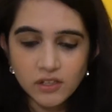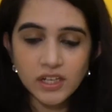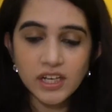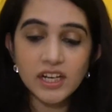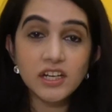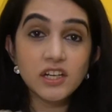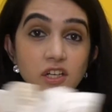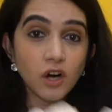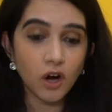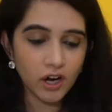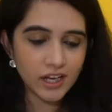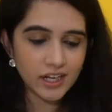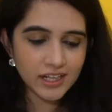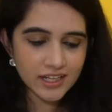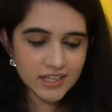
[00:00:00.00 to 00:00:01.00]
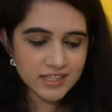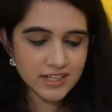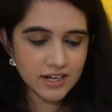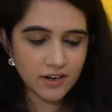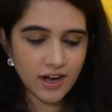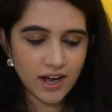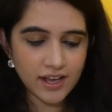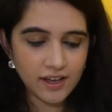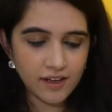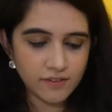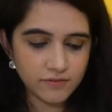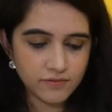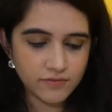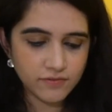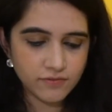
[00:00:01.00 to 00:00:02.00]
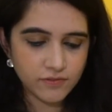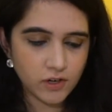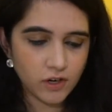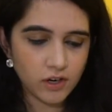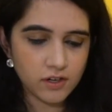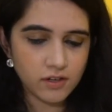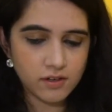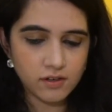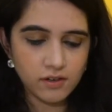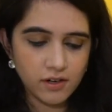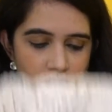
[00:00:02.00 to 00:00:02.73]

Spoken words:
You need doilies. Now I have got